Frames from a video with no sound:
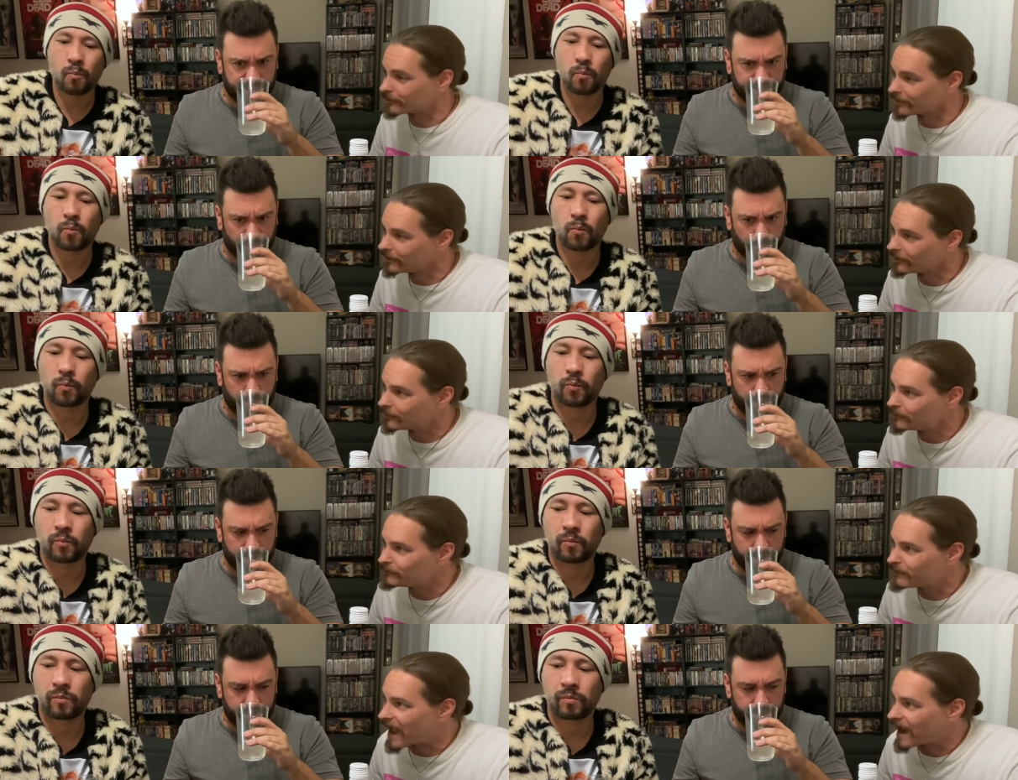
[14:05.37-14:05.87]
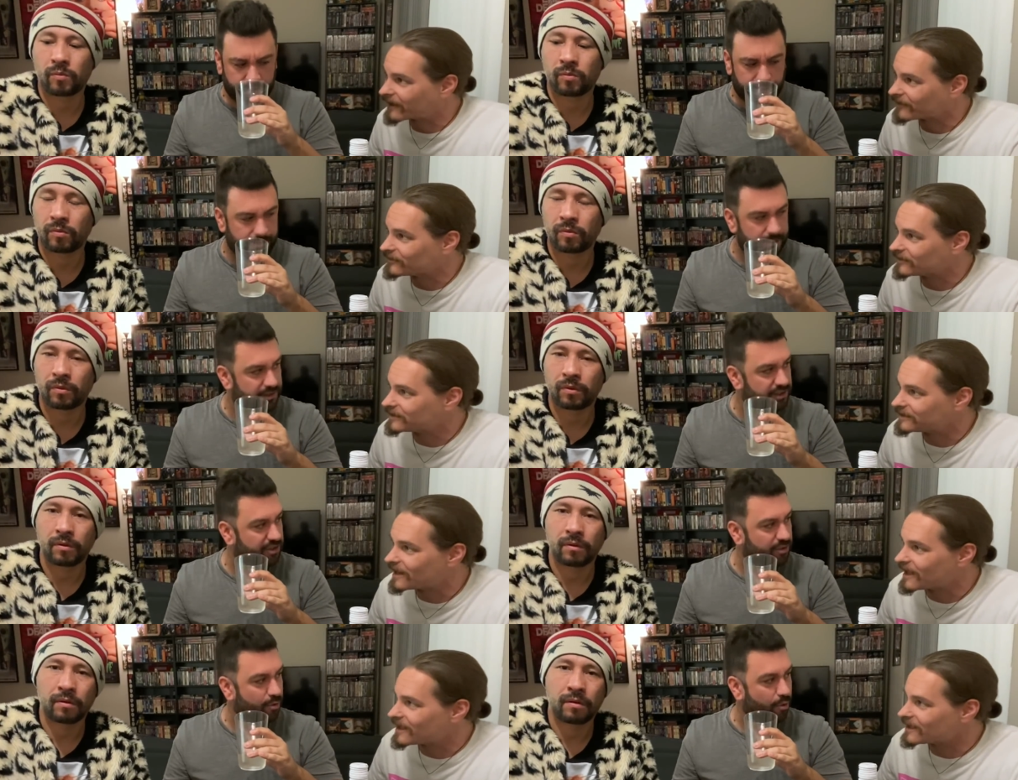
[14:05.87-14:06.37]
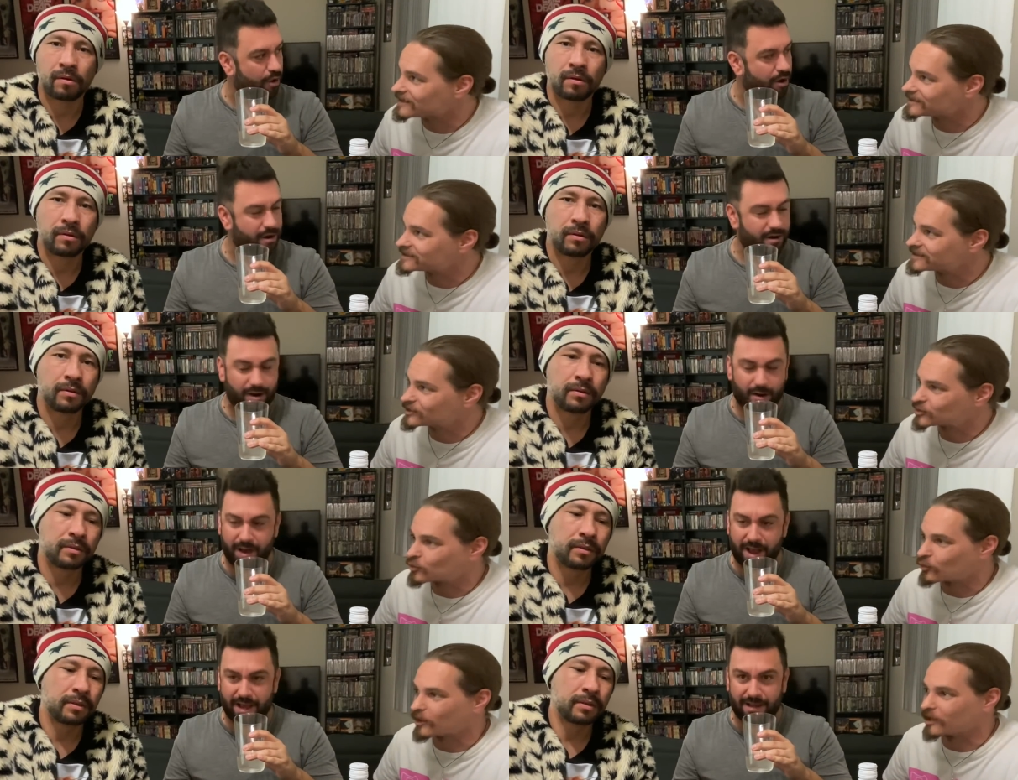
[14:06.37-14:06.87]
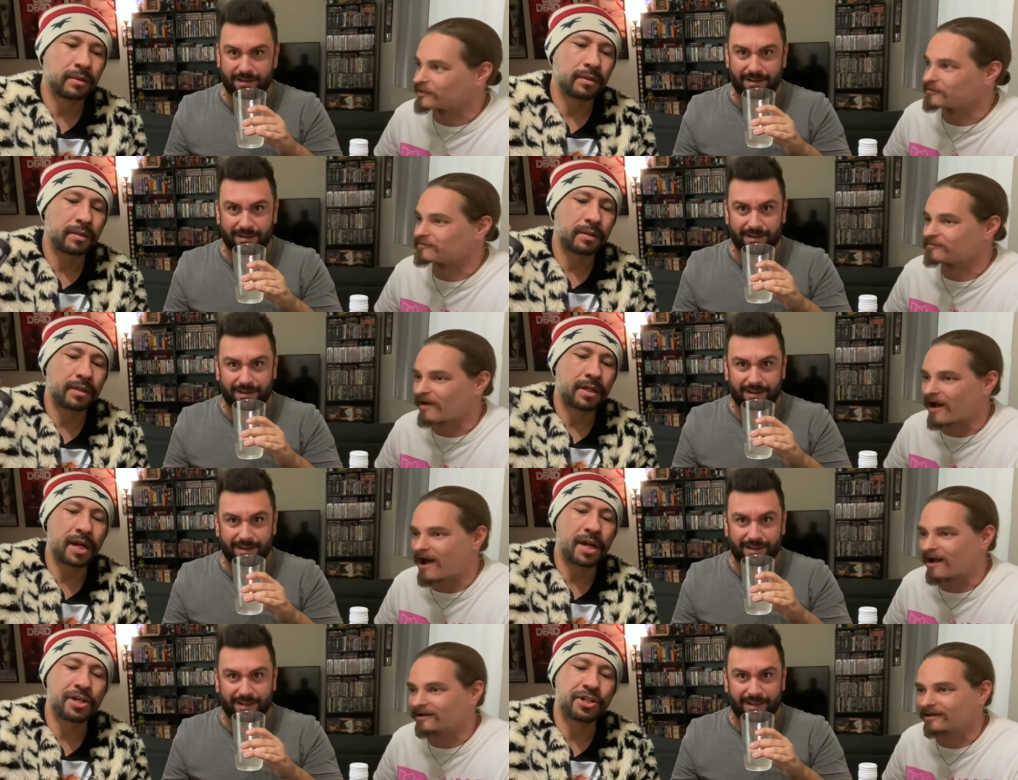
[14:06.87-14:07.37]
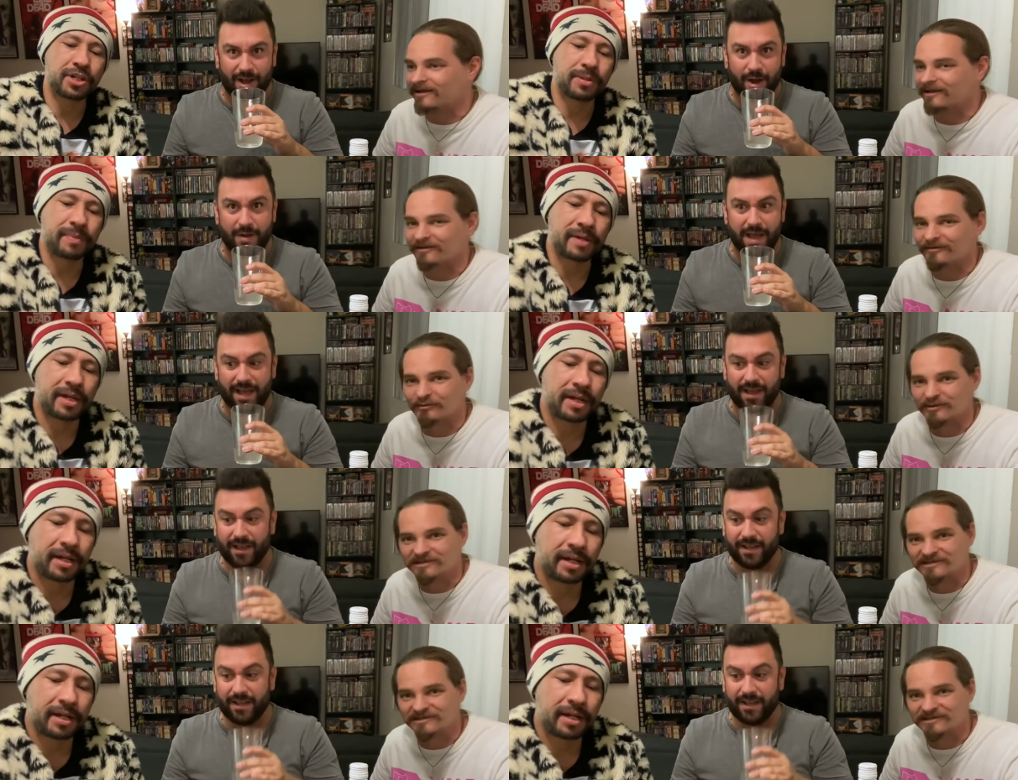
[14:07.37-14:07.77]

Speaker 1: a weird back in the day. Squirt, oh, squirting yeah. vodka. Oh yeah,